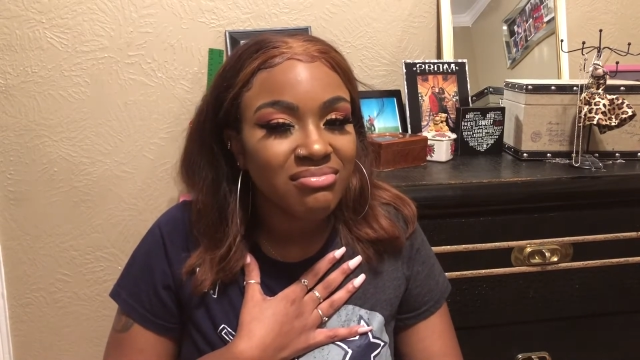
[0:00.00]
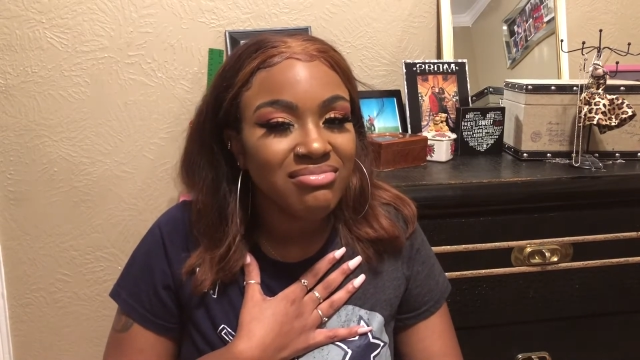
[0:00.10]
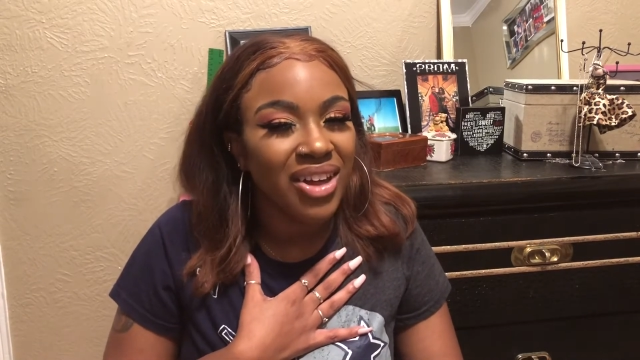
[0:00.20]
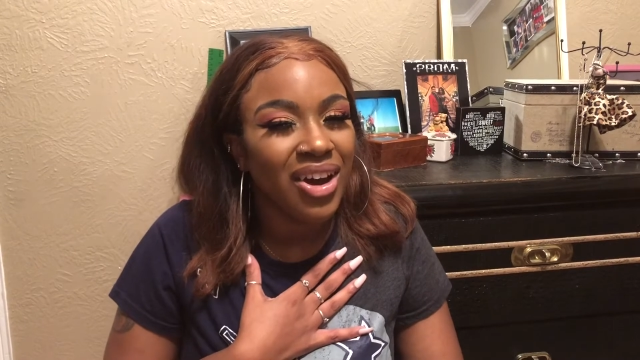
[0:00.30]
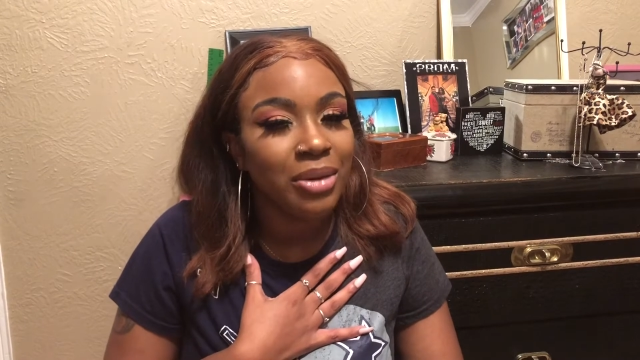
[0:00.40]

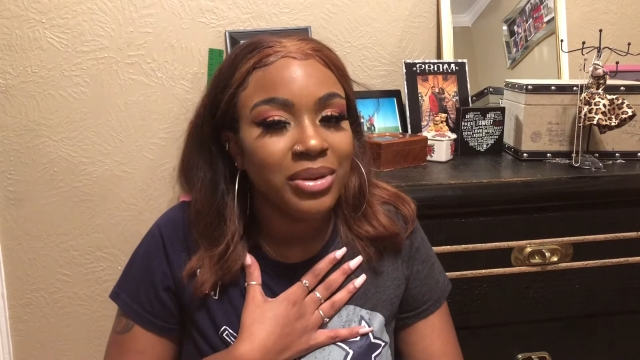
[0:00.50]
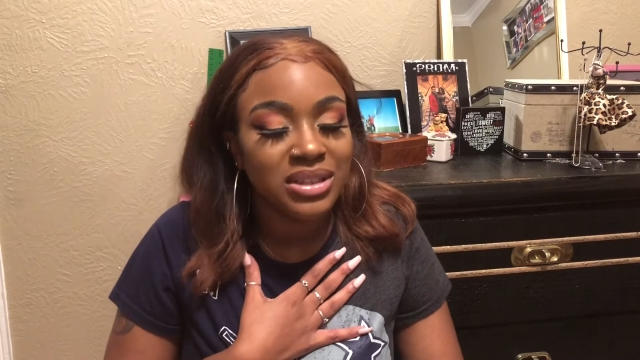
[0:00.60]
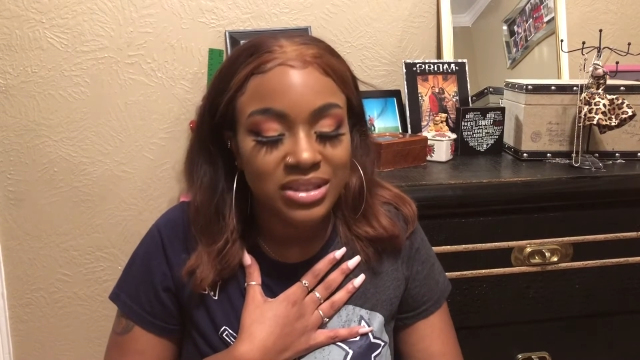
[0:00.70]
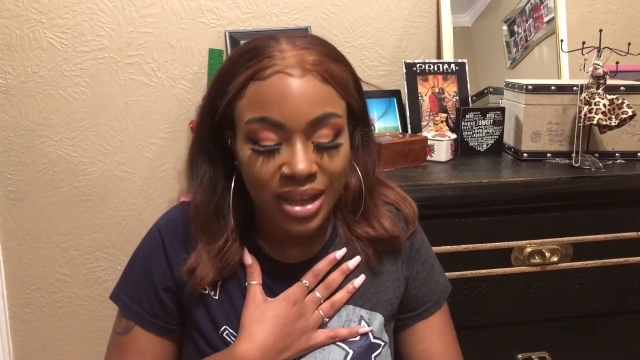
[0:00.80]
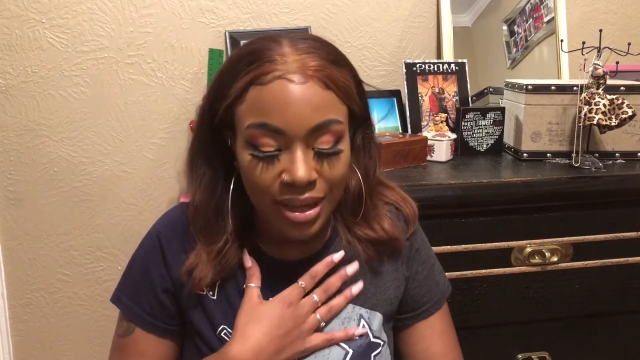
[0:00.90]
they ought to be
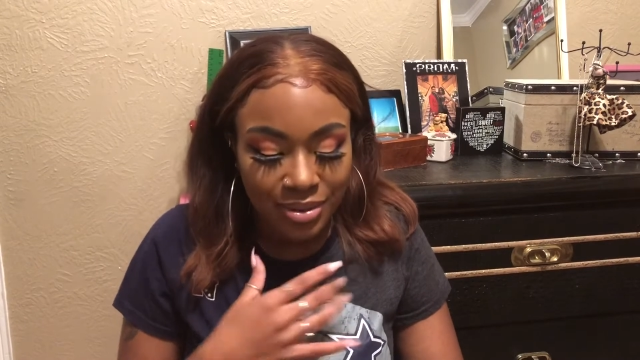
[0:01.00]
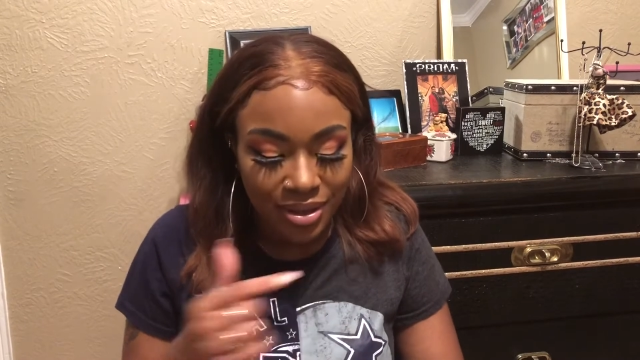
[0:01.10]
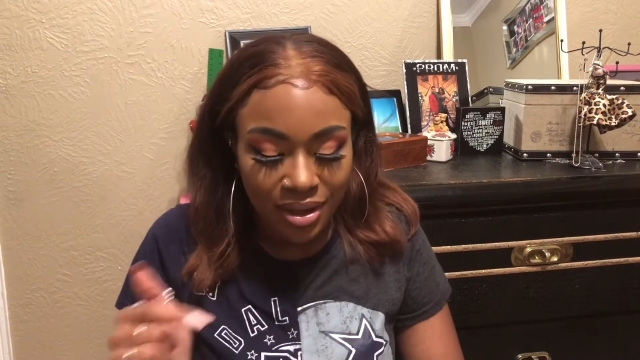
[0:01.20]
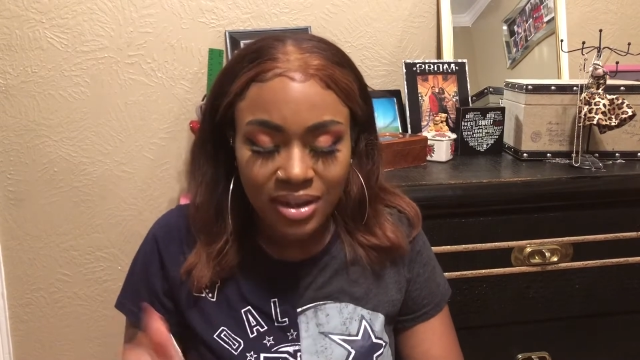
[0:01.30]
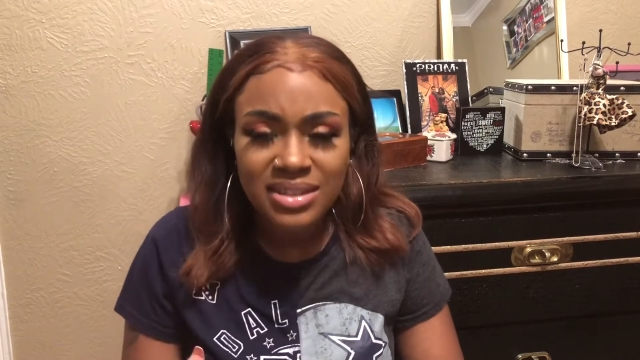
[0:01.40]
ashamed. And
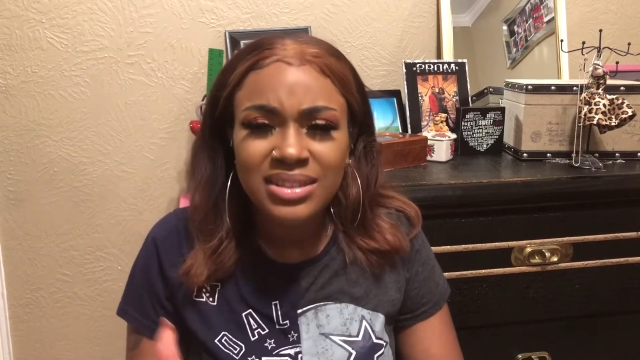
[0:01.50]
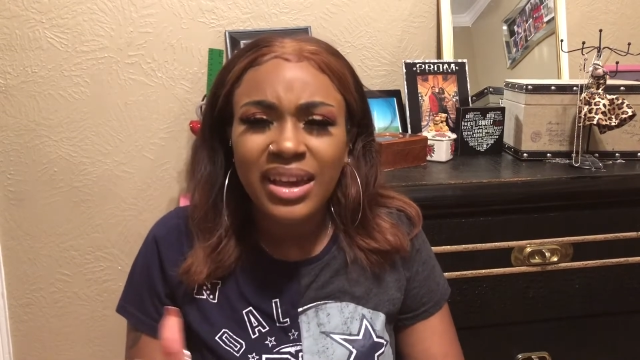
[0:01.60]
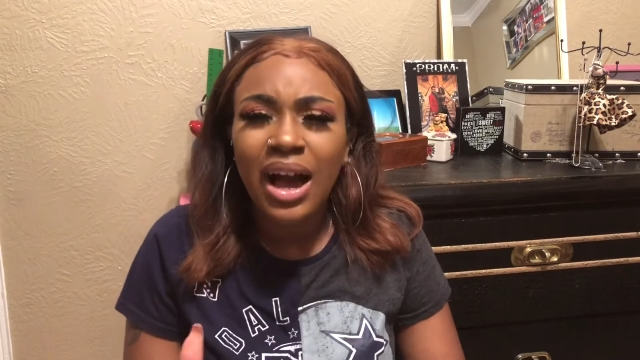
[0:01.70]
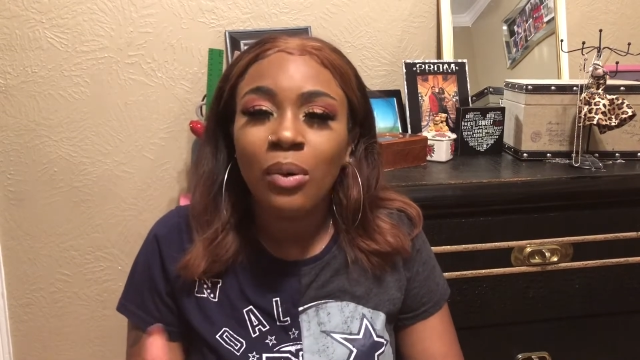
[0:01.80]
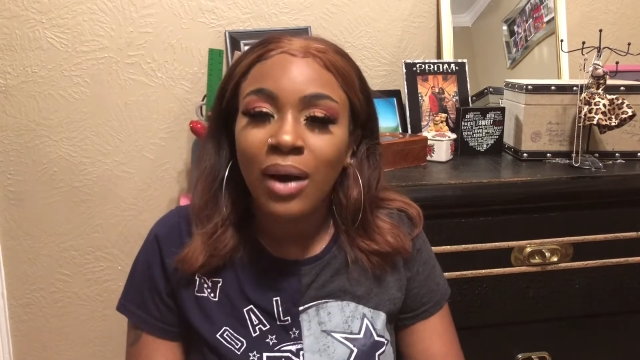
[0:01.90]
honestly,
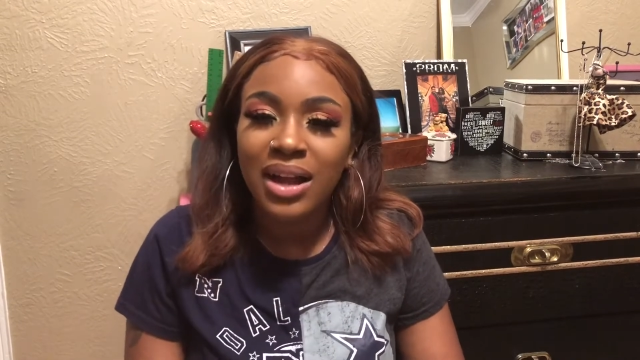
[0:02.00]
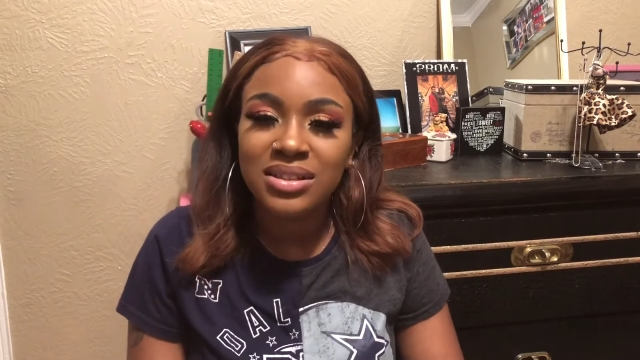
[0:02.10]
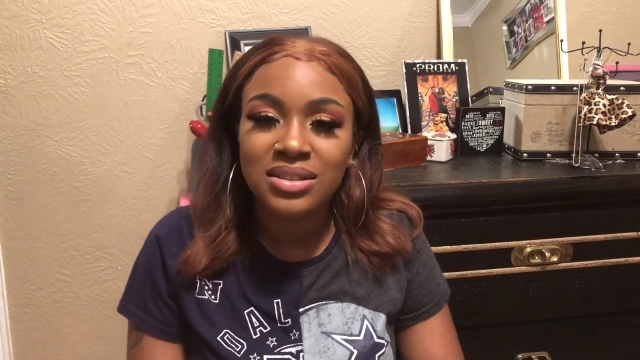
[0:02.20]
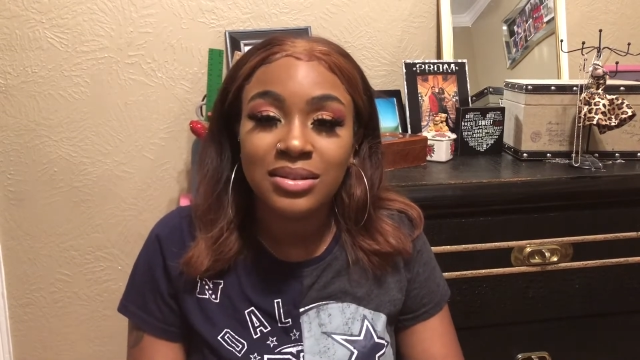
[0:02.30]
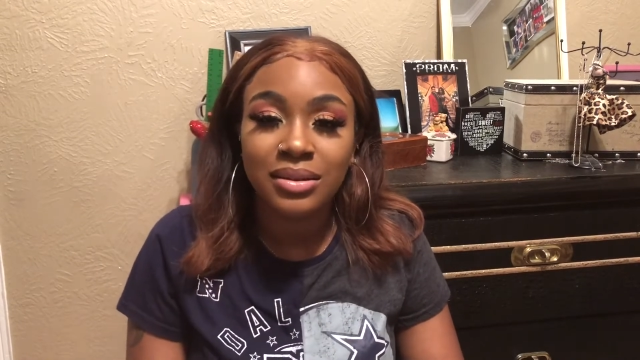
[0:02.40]
I
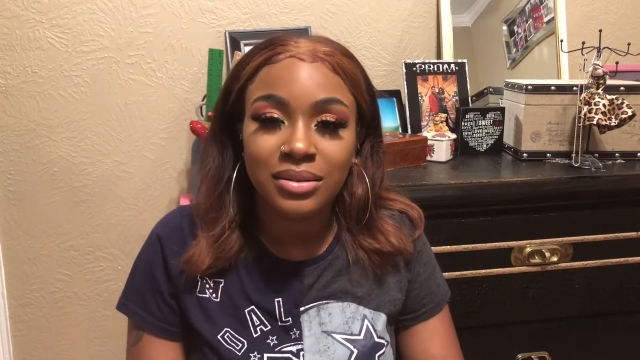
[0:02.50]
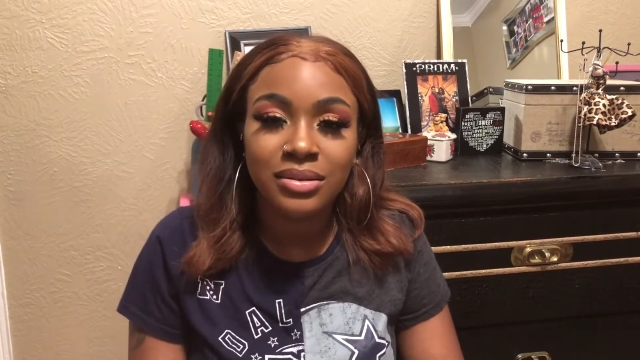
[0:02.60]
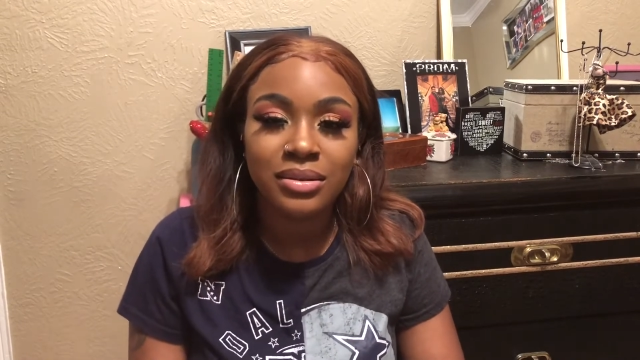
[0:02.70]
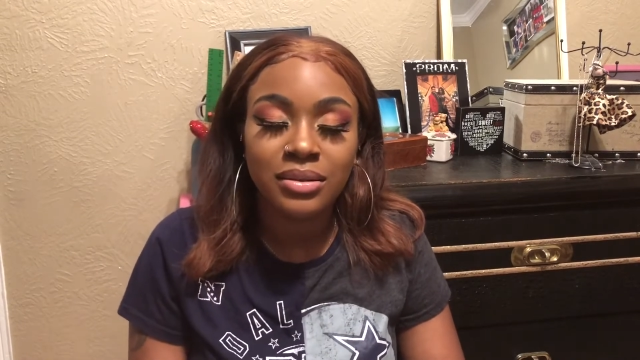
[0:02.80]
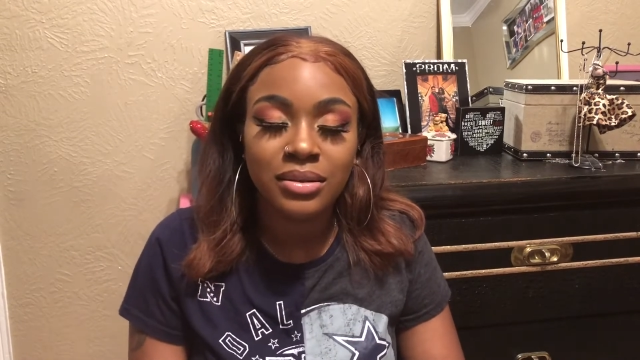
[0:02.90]
watched
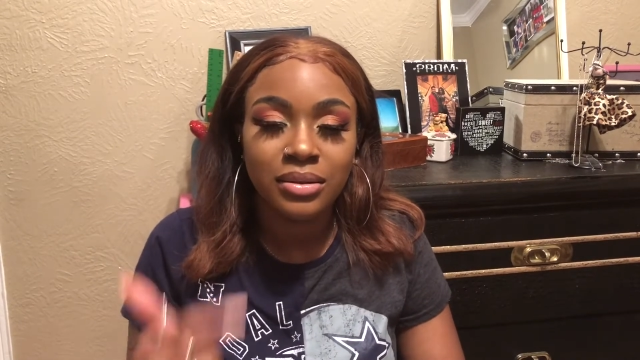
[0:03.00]
other